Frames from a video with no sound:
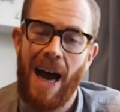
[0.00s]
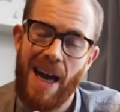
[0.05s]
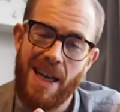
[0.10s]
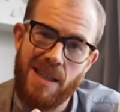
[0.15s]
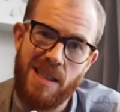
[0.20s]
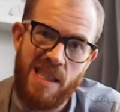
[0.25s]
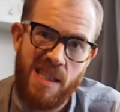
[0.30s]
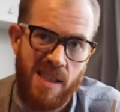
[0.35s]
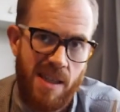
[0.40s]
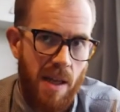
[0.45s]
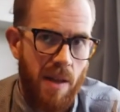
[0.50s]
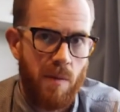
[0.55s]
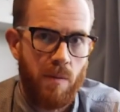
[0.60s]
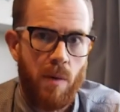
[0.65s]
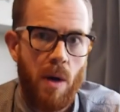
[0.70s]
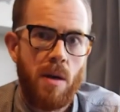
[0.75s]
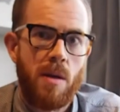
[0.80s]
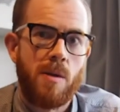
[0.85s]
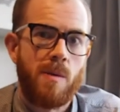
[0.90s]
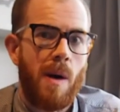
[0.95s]
and in southern
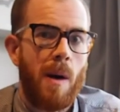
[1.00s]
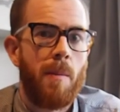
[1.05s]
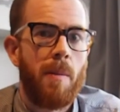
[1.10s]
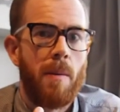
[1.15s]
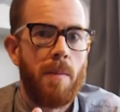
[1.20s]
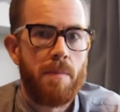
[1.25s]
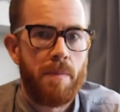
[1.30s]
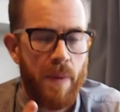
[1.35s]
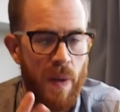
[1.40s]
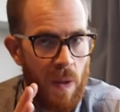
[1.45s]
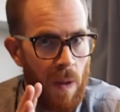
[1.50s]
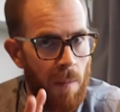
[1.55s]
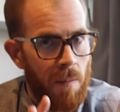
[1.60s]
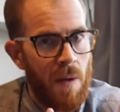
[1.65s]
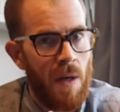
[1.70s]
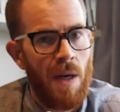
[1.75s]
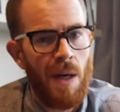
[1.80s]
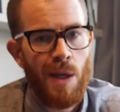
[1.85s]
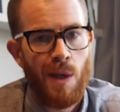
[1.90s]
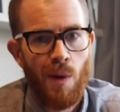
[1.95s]
Rhône as well, but
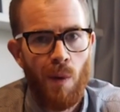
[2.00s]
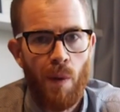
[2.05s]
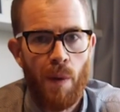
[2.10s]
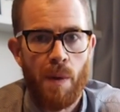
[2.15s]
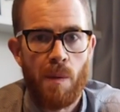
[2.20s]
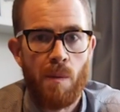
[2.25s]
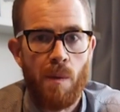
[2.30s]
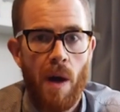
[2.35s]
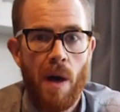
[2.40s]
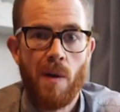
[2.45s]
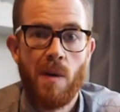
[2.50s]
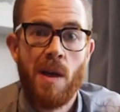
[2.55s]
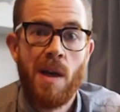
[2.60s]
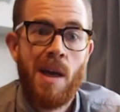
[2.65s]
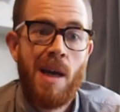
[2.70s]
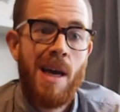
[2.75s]
predominantly northern Rhône.